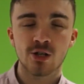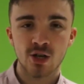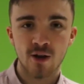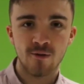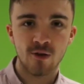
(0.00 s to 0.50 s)

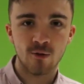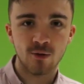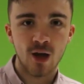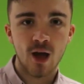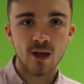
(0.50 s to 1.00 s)

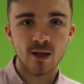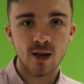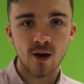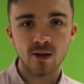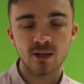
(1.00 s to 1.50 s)
Sheffield
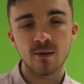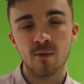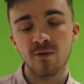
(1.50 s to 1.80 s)
United.